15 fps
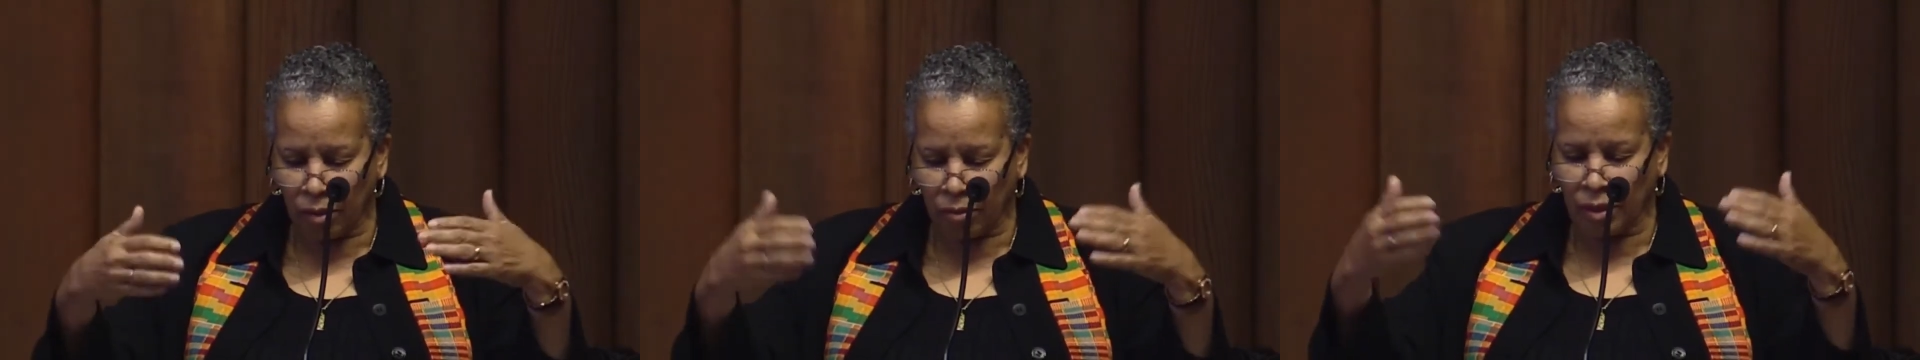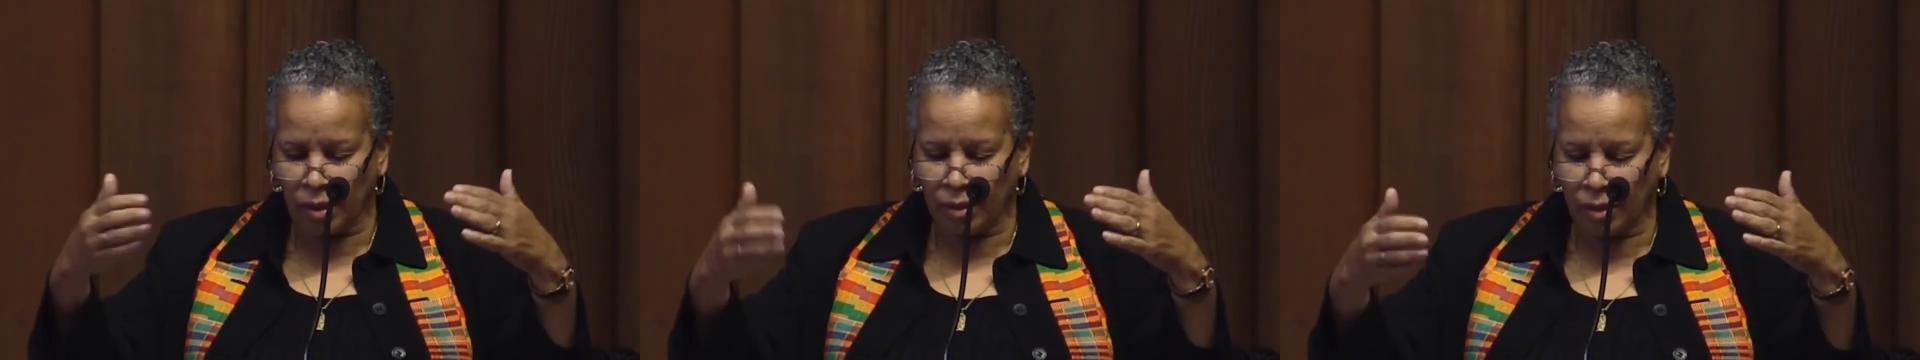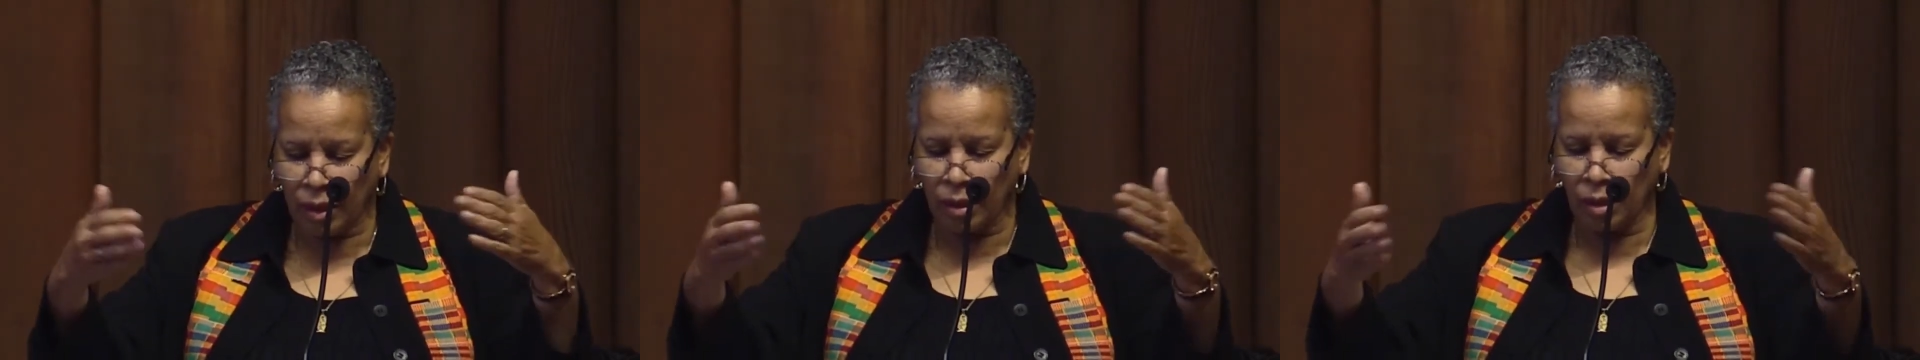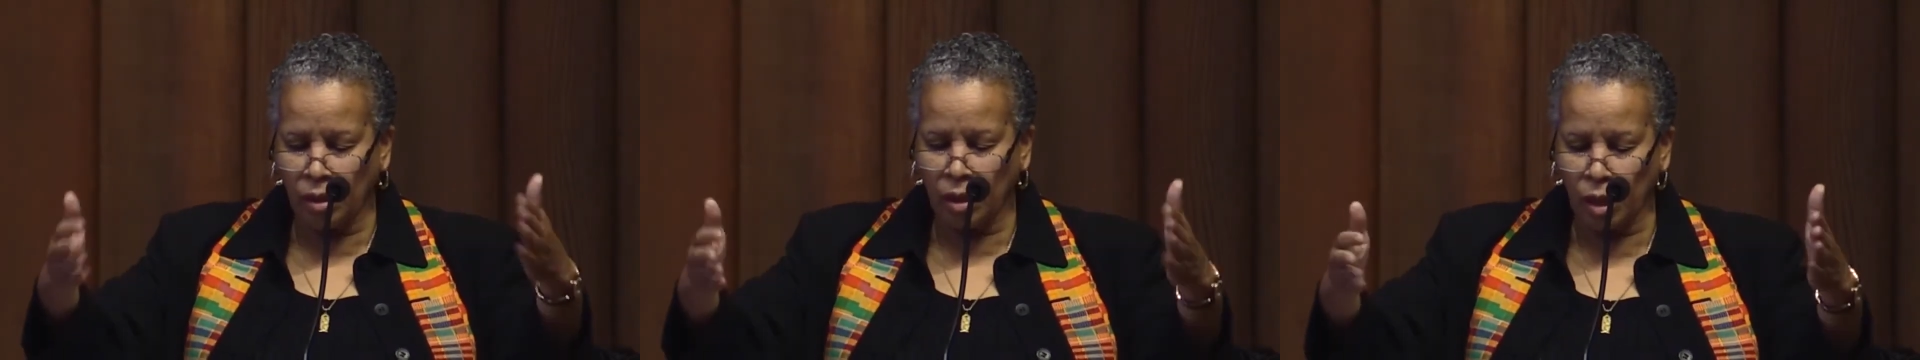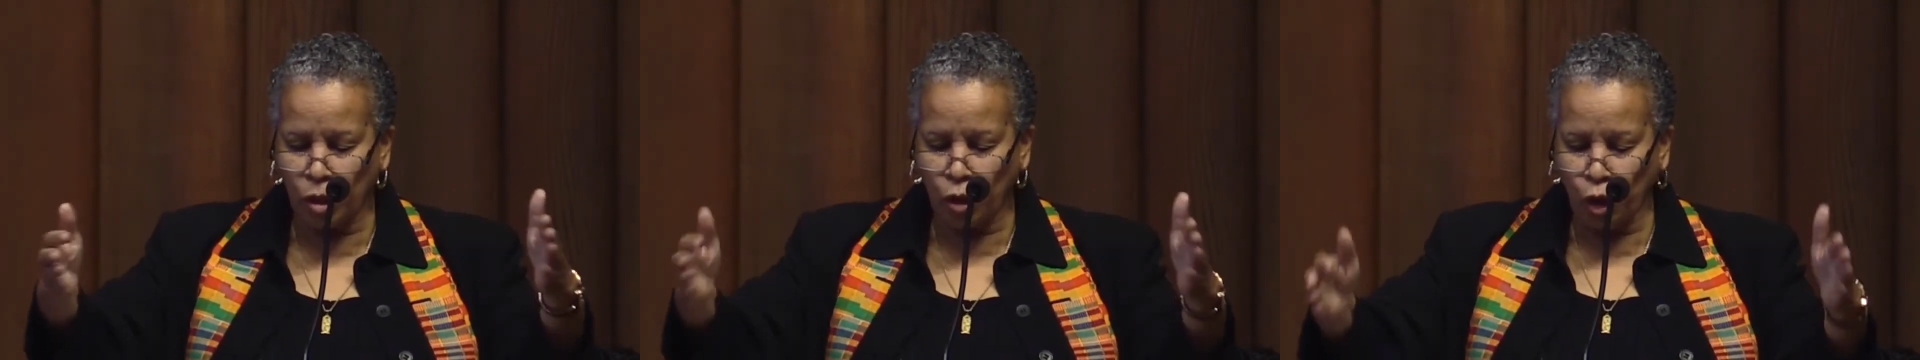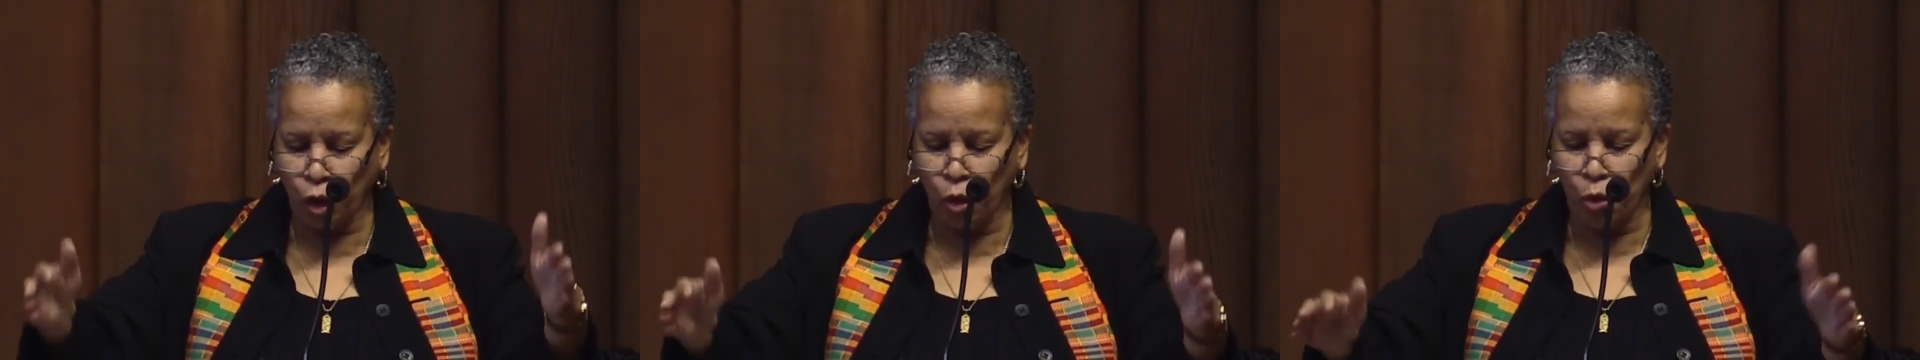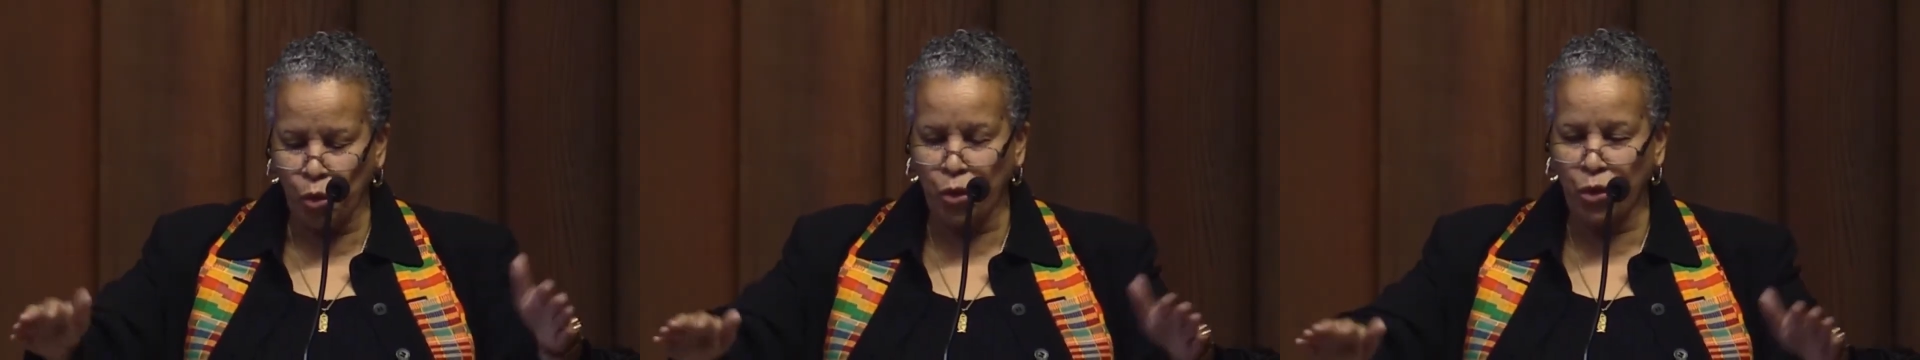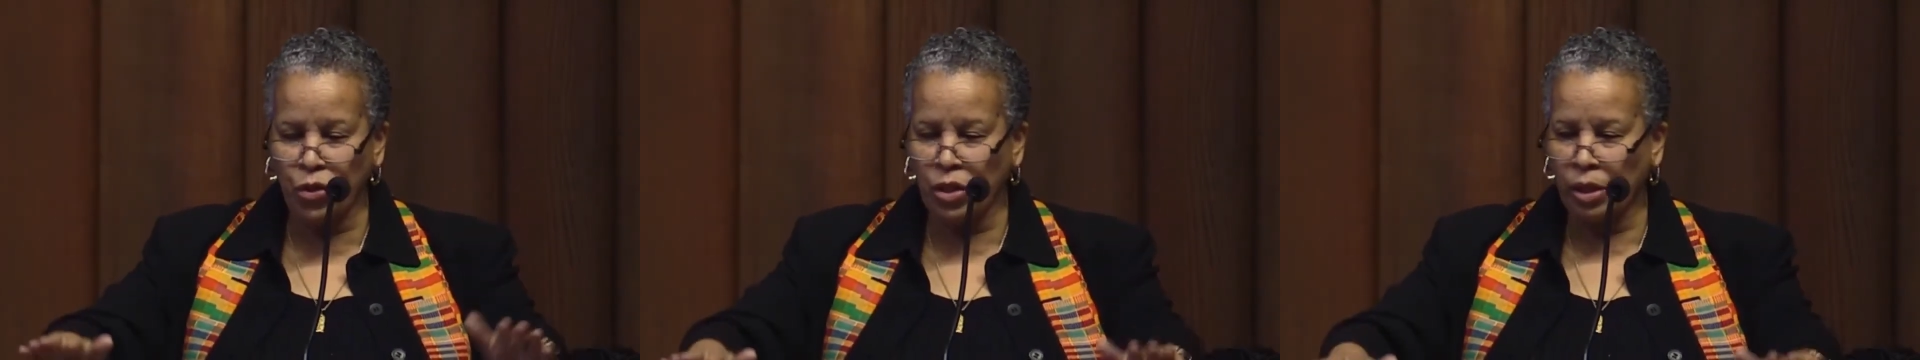everything that
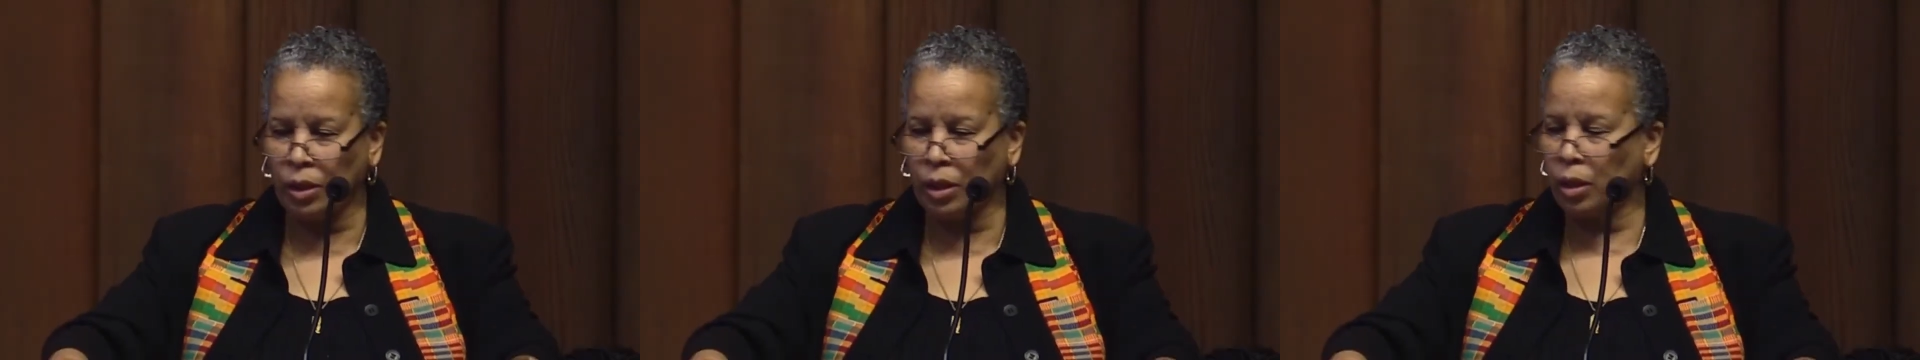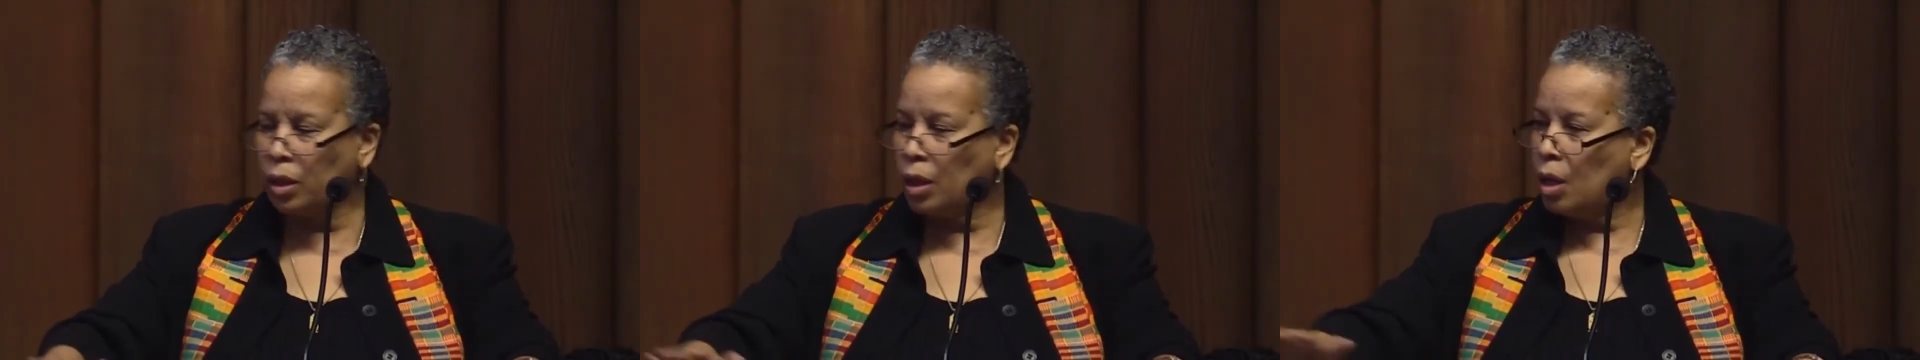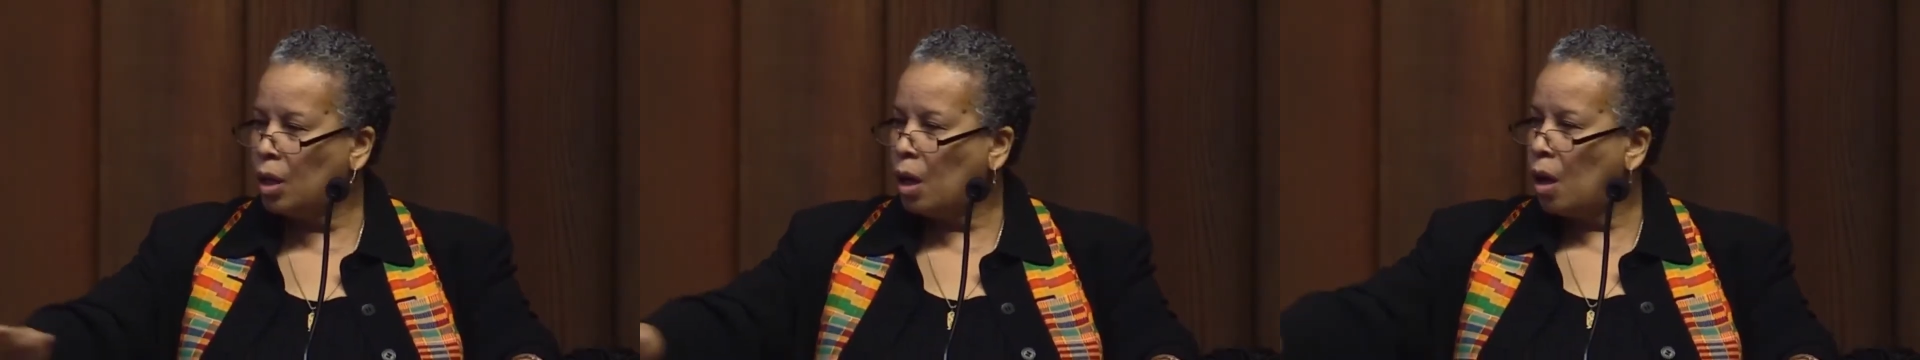you see,